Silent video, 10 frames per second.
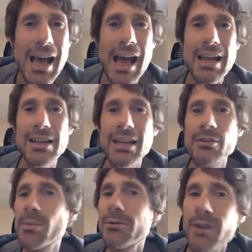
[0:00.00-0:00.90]
and
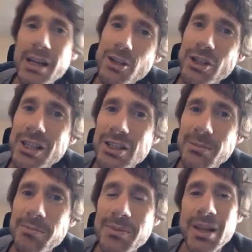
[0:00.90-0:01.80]
even
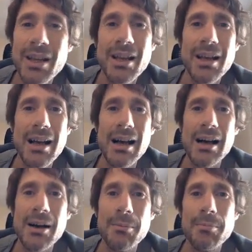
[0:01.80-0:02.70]
perfectionism,
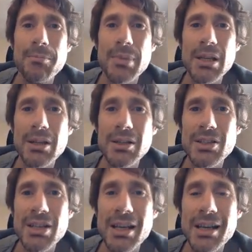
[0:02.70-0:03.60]

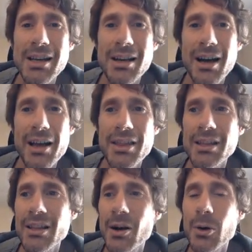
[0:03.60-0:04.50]
because I
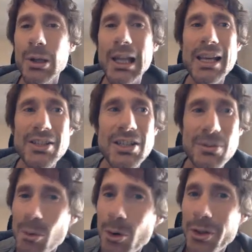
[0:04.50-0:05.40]
think the whole less
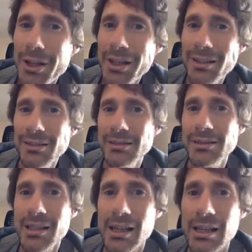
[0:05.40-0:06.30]
is more thing
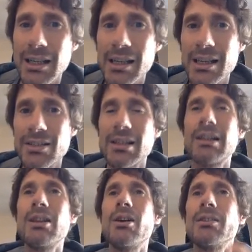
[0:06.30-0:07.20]
is a
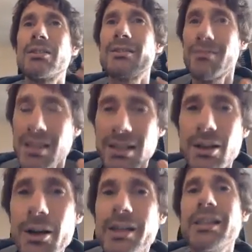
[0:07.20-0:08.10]
lot. There's a
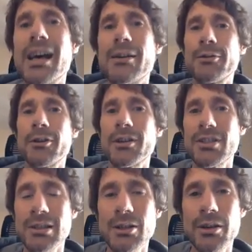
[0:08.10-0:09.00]
lot in that for us
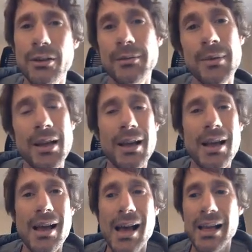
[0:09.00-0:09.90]
to learn.
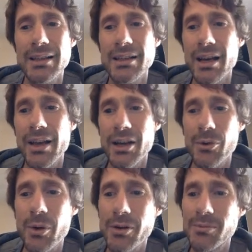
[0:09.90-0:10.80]
And that
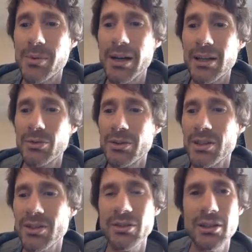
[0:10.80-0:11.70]
quote by Antoine
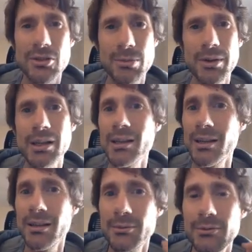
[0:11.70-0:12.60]
de Saint-Exupéry
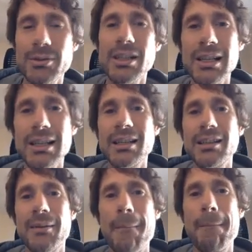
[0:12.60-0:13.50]
really,